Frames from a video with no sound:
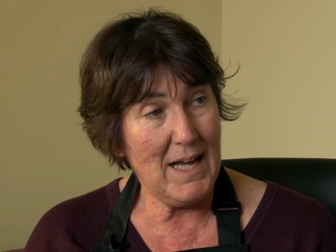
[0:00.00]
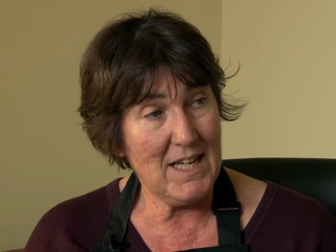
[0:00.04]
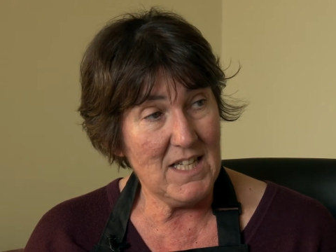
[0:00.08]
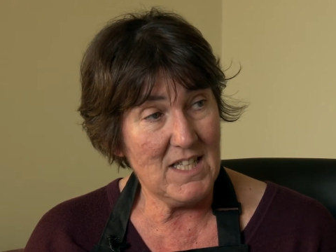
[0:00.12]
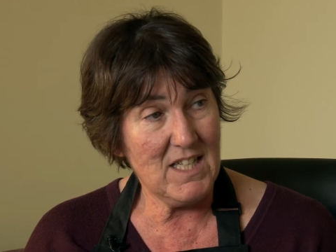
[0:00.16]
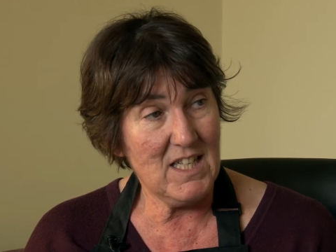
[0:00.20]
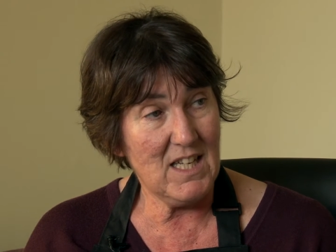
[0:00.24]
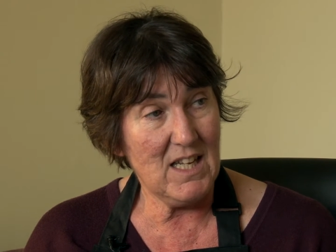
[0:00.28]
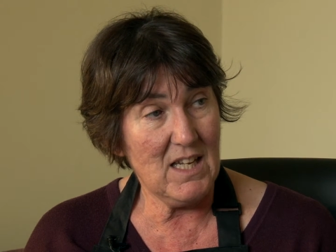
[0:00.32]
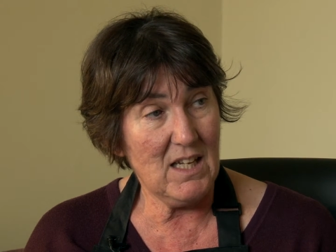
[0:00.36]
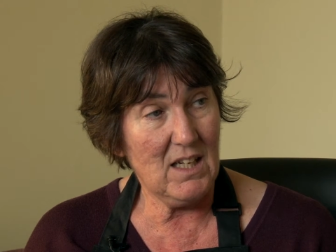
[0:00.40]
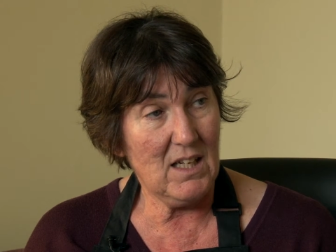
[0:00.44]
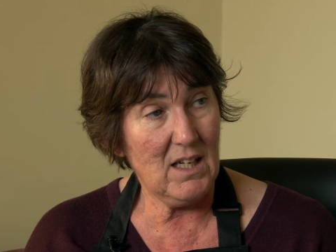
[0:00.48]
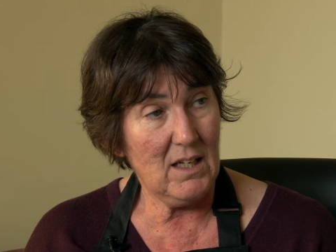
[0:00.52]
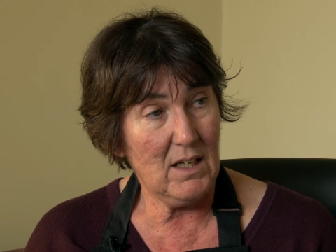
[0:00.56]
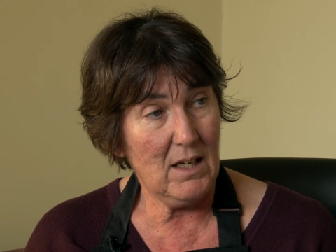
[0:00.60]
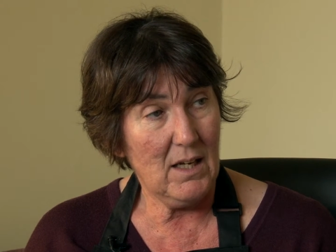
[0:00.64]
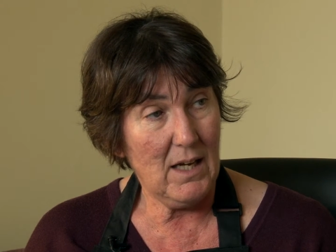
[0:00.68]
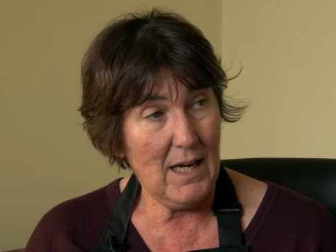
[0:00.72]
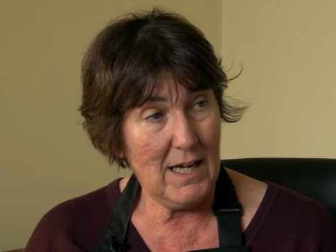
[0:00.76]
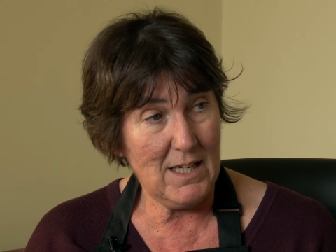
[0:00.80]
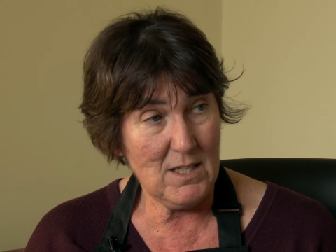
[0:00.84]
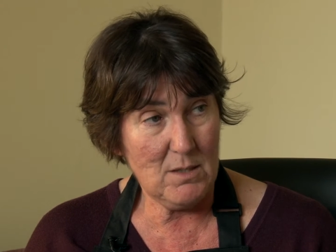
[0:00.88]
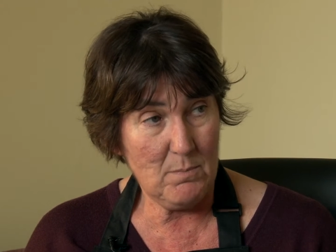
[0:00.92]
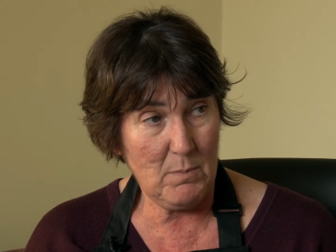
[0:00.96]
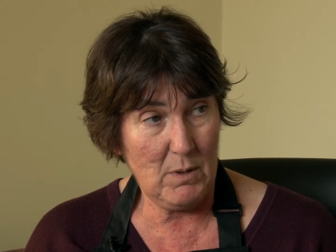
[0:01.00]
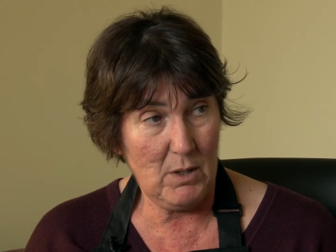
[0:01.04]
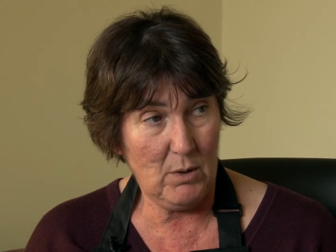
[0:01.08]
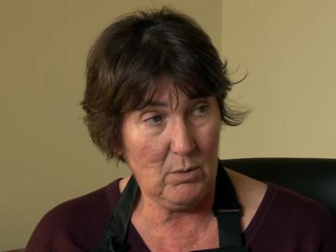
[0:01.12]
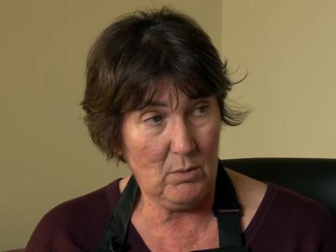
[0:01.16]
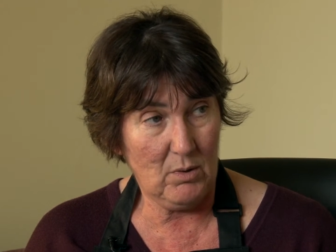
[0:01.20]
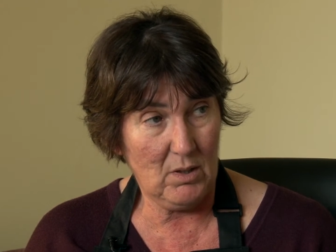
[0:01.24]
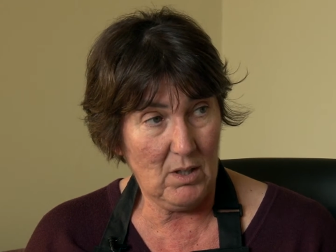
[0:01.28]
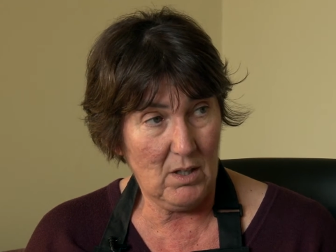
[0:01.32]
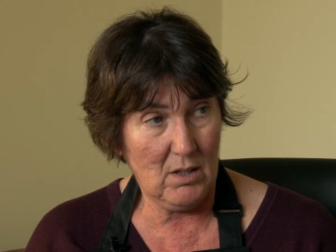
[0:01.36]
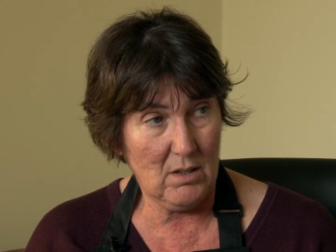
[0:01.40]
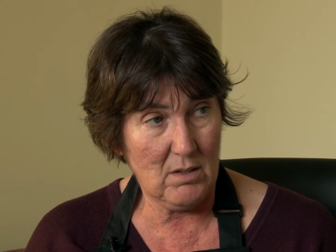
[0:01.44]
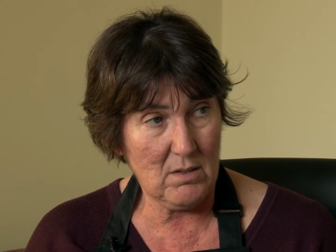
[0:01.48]
antique
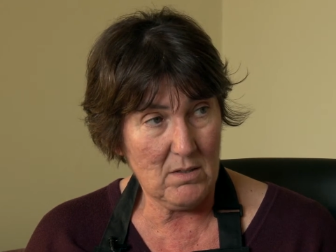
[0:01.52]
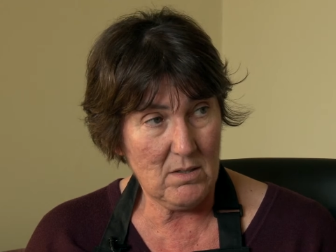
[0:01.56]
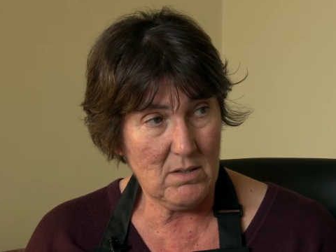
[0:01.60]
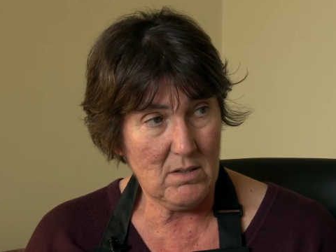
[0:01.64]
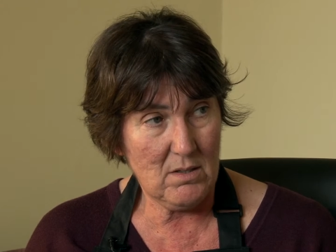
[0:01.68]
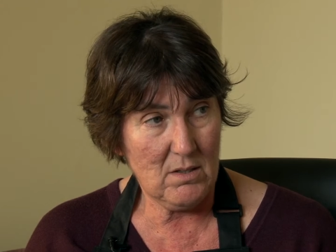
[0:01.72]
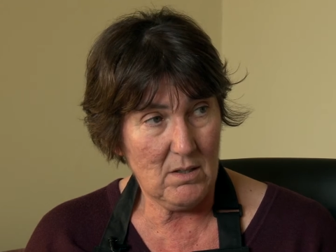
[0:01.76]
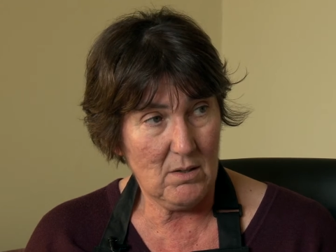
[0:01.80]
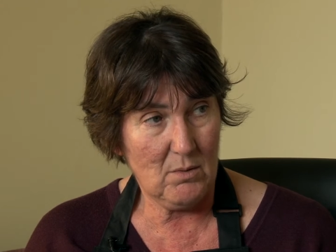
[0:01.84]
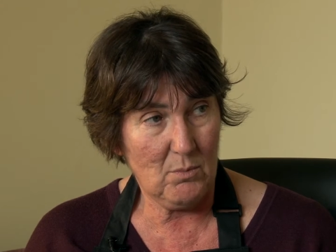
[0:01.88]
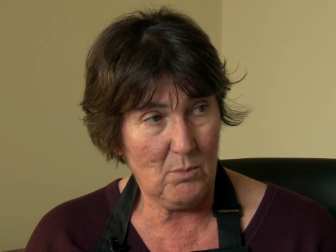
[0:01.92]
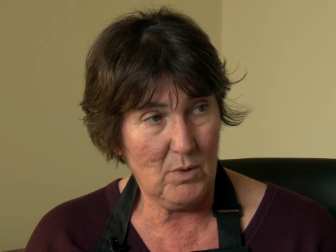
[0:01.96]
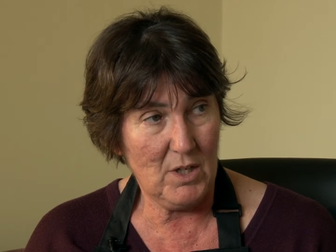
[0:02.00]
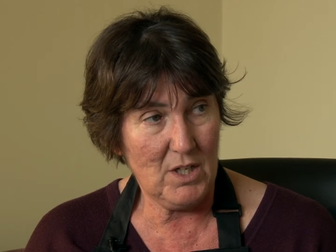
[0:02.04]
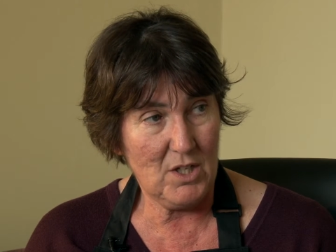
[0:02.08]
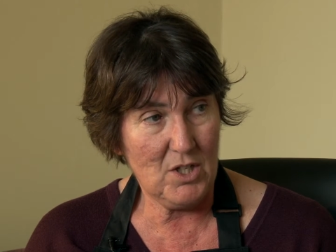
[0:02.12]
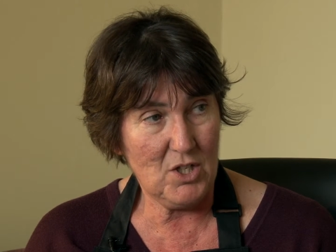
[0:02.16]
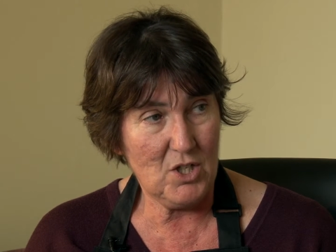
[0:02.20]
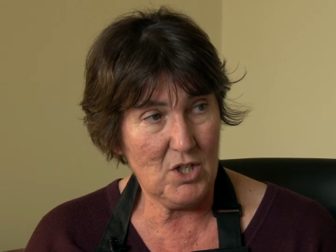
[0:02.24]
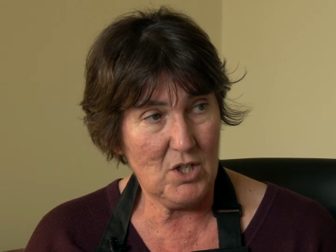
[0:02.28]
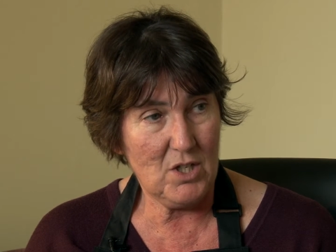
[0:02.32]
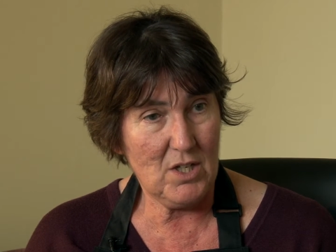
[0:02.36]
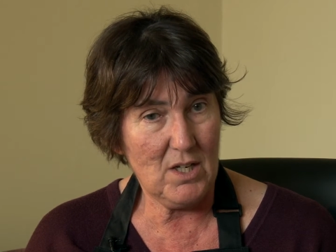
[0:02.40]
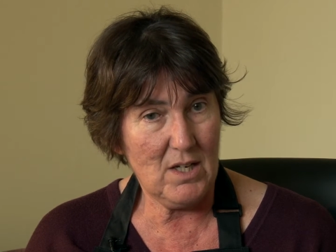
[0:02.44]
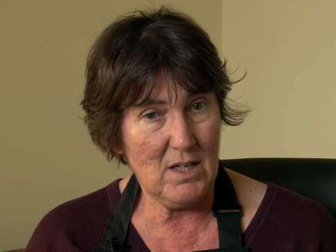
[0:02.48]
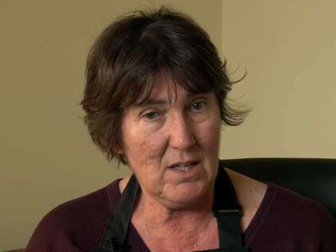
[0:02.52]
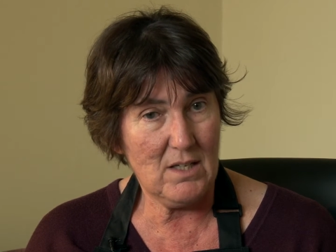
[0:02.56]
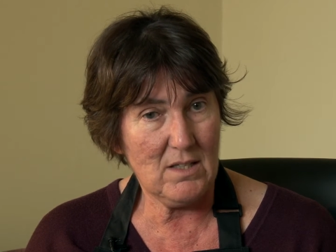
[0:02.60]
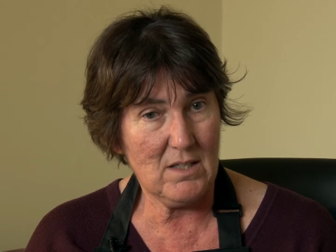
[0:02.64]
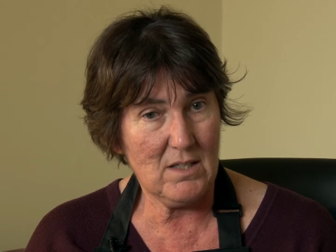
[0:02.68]
hand-blown glass, which